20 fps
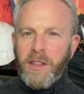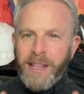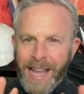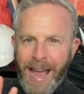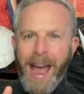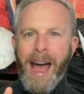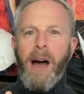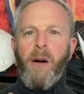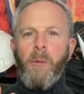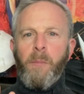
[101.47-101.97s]

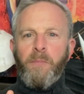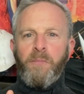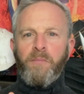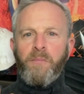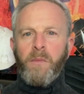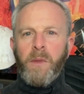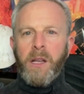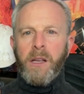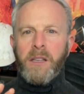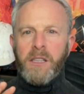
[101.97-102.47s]
Now,
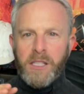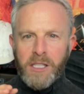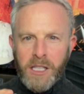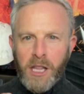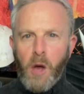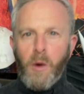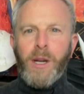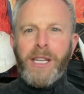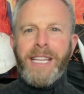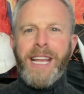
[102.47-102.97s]

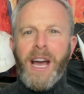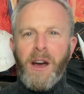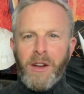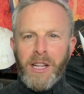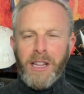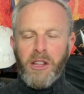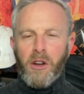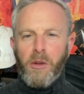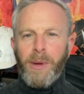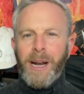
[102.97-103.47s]
slow it down a
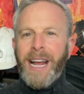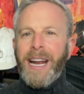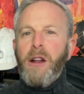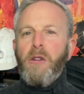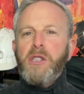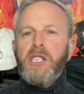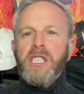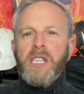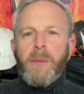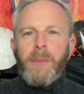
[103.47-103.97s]
little bit. I
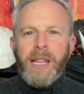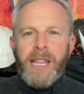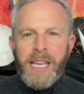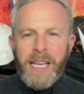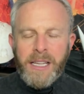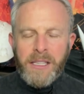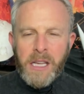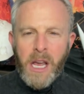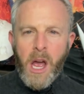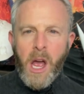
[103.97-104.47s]
know some of
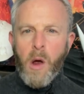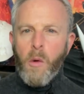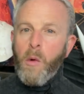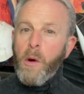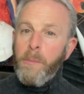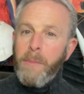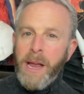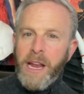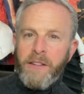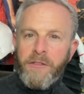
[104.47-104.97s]
these
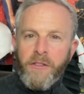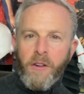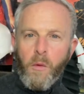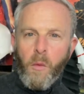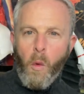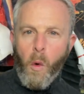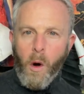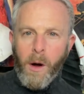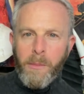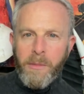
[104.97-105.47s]
were made for
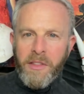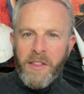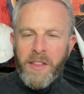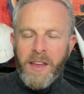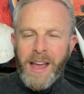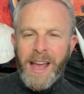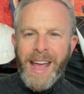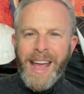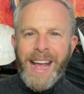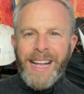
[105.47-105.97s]
warmth,
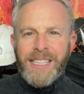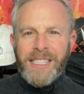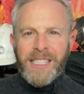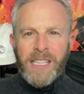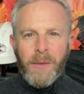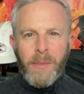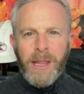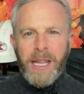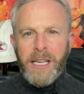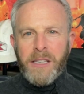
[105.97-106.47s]
and
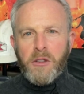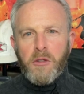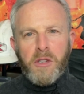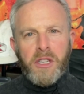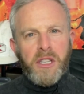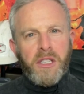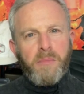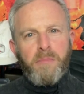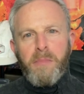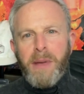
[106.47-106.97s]
some of these are
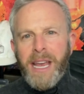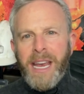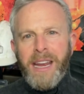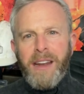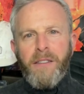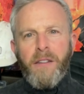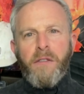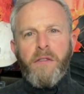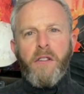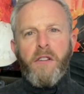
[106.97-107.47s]
just
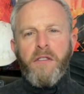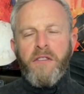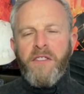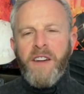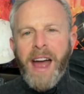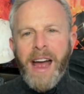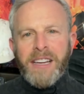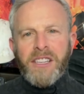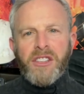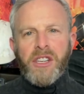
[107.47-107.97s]
made for
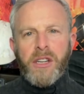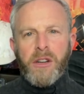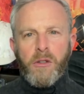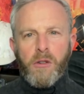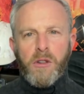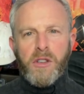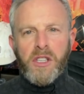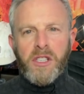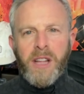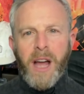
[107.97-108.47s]
fashion
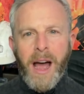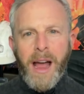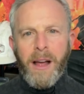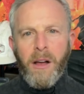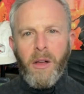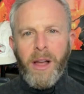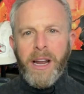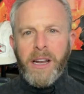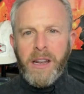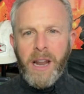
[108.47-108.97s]
or
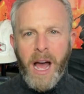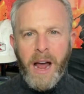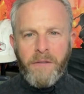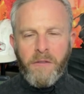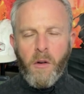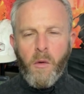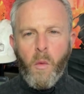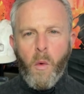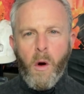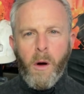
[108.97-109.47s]
style and not
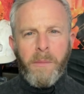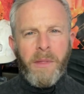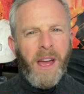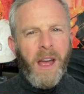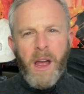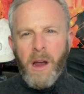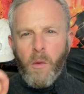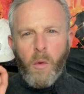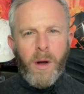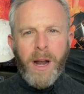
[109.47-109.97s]
for warmth.
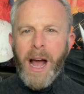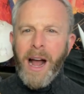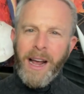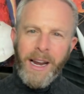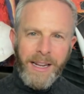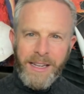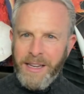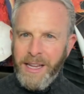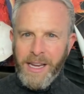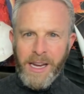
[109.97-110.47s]
We're not
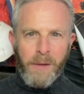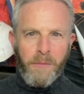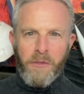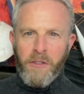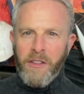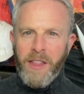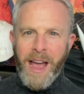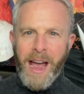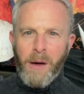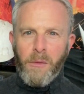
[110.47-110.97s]
going to ding them
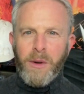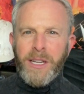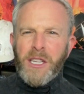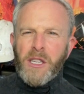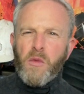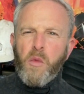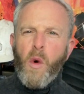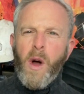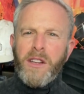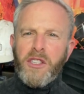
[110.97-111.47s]
for that. We
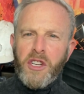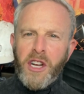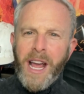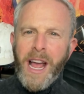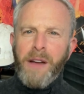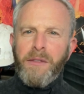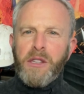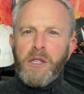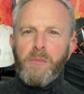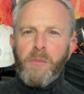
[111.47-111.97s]
just want you to
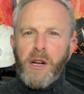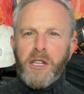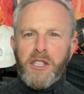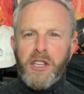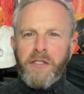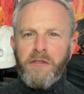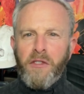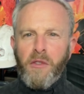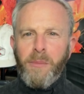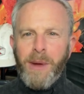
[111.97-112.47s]
have as much
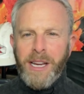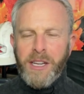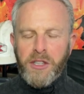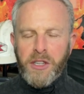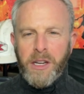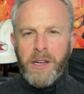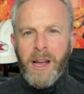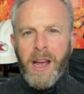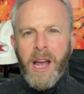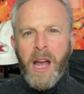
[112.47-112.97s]

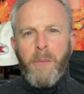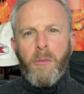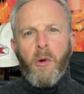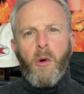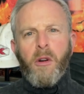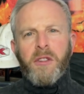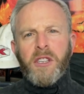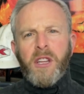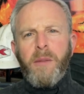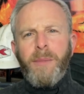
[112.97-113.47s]
information. But
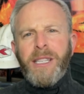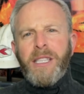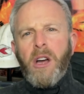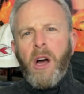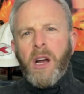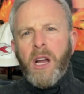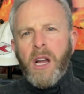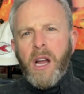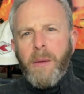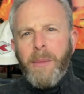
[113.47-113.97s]
we're also going to be
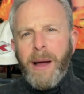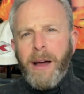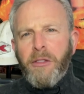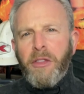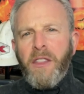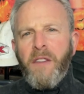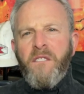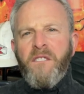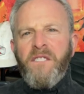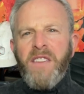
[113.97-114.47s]
talking
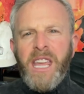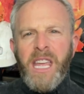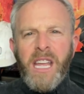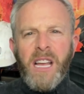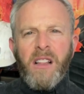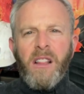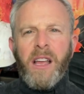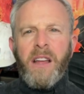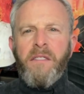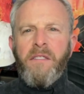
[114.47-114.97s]
about the
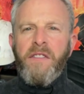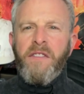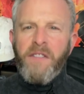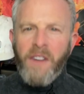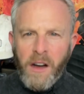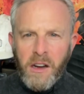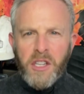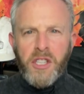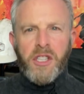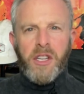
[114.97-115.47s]
feel and
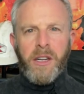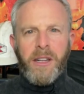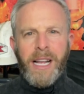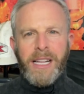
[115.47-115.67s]
function.